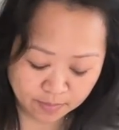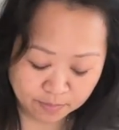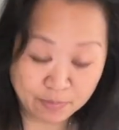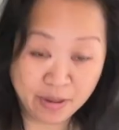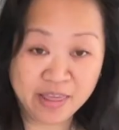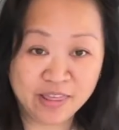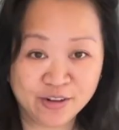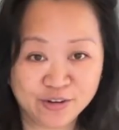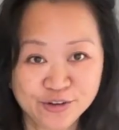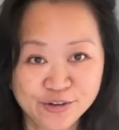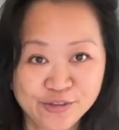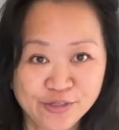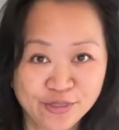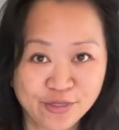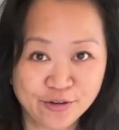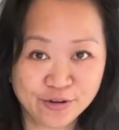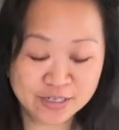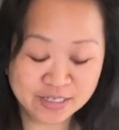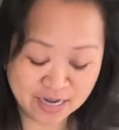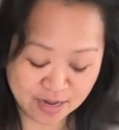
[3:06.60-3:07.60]
By the
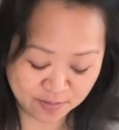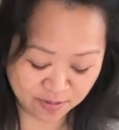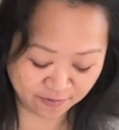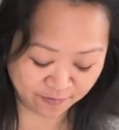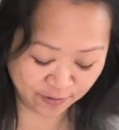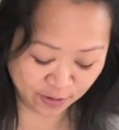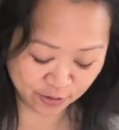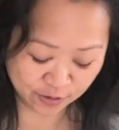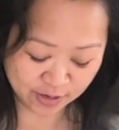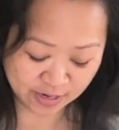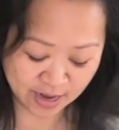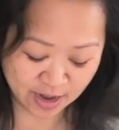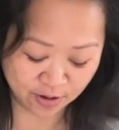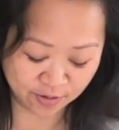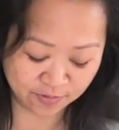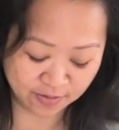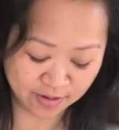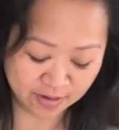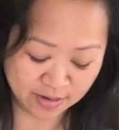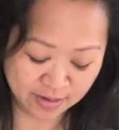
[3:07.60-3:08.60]
third time I figured it
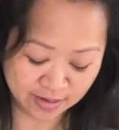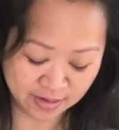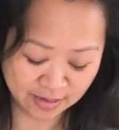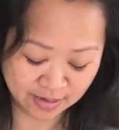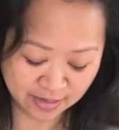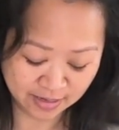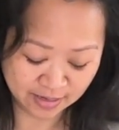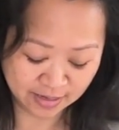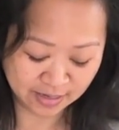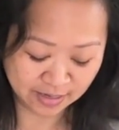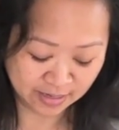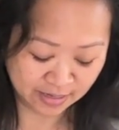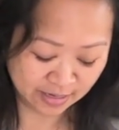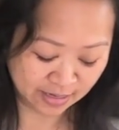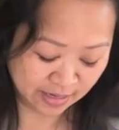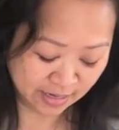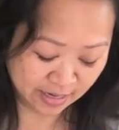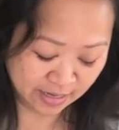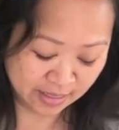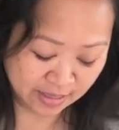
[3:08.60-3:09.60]
out,
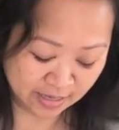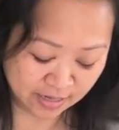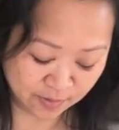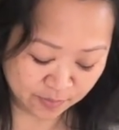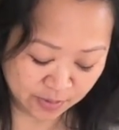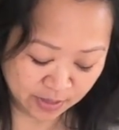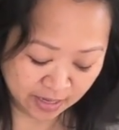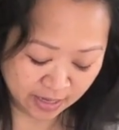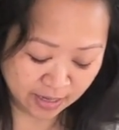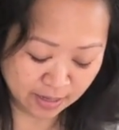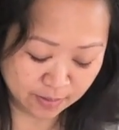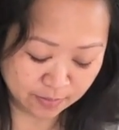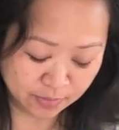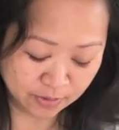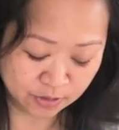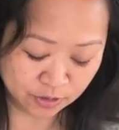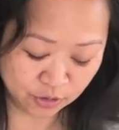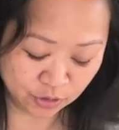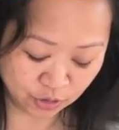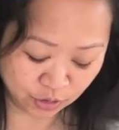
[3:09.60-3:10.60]
and then it became
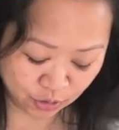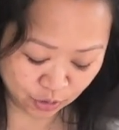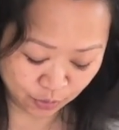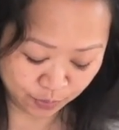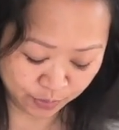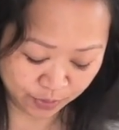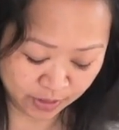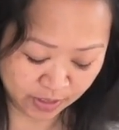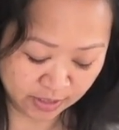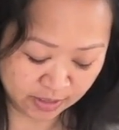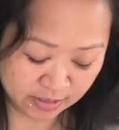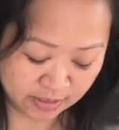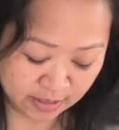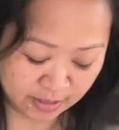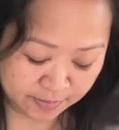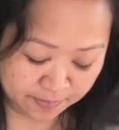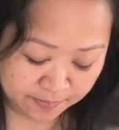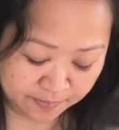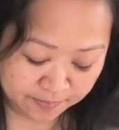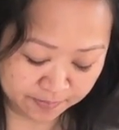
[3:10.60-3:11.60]
super
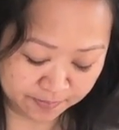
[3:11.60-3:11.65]
easy.